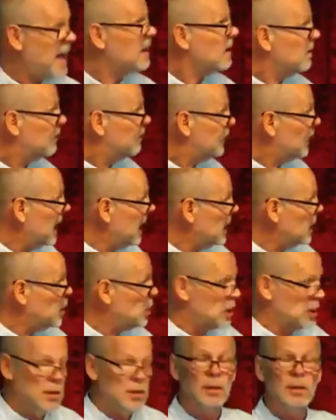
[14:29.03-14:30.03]

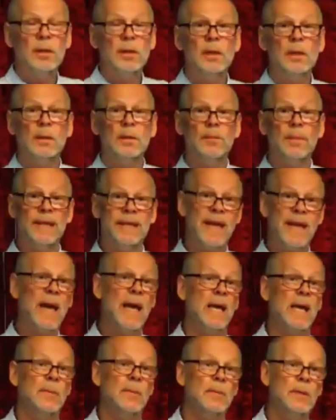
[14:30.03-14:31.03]
flesh
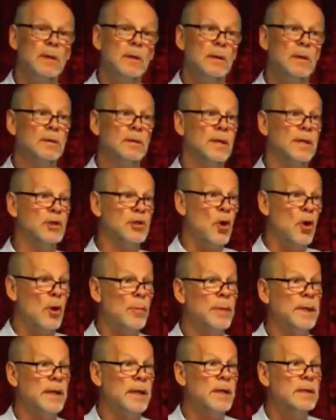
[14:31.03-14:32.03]
became the
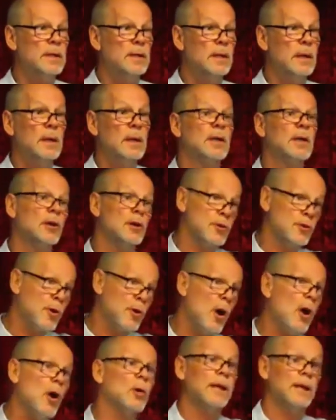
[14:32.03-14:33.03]
dominant
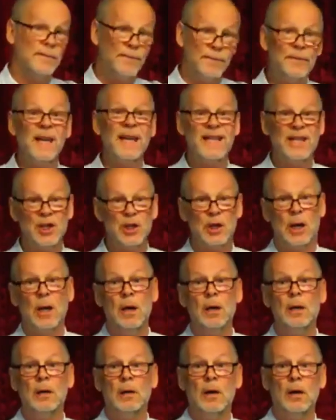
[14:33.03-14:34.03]
controlling feature
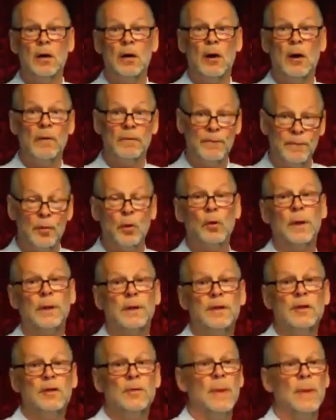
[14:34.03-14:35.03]
of fallen
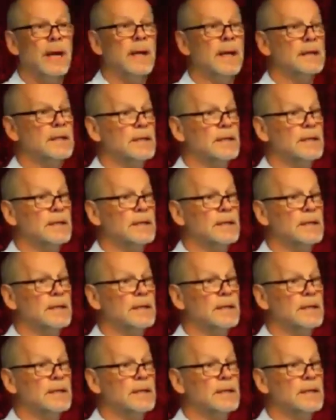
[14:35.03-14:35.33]
humanity.